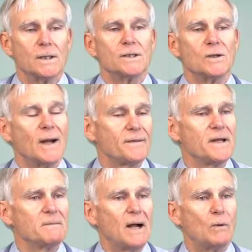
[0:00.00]
So I
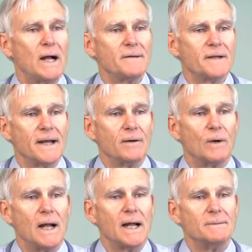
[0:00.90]
think my wife had it
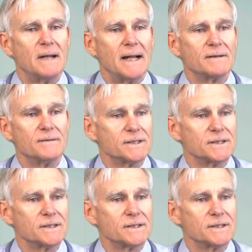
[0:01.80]
right back in